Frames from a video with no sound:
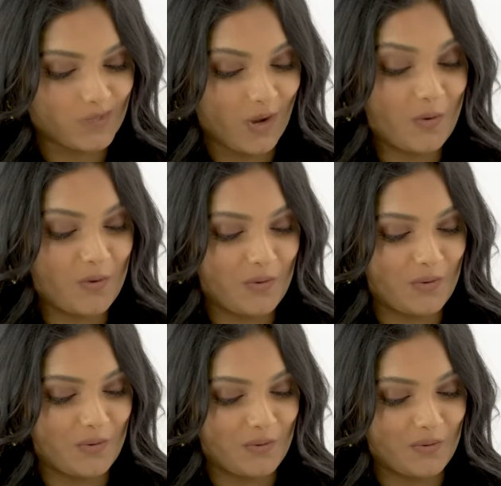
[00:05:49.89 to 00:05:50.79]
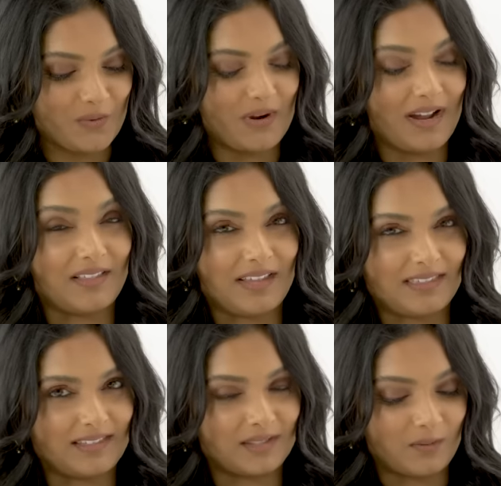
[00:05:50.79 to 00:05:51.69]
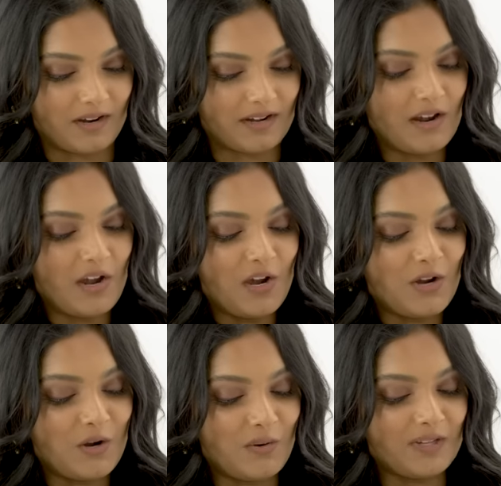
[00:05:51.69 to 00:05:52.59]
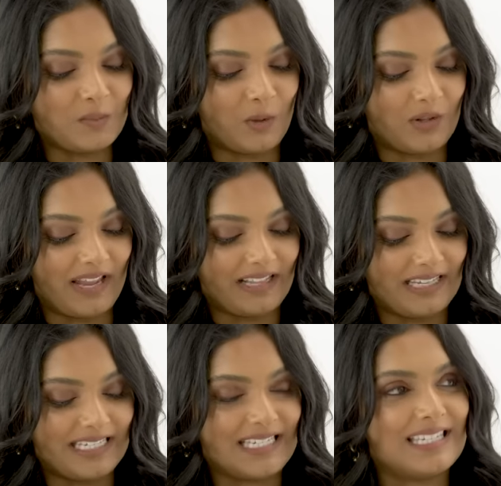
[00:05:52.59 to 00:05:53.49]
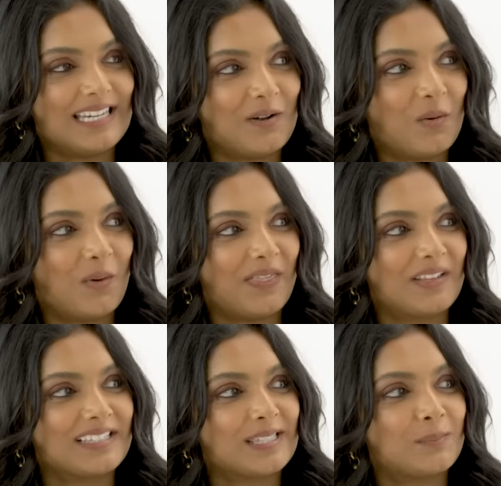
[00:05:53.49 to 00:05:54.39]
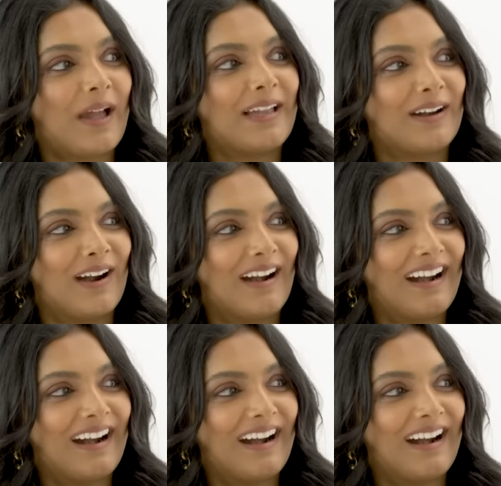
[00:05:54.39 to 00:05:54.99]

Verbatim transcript: Oh, I like this one. Who is more likely to deal with a spider?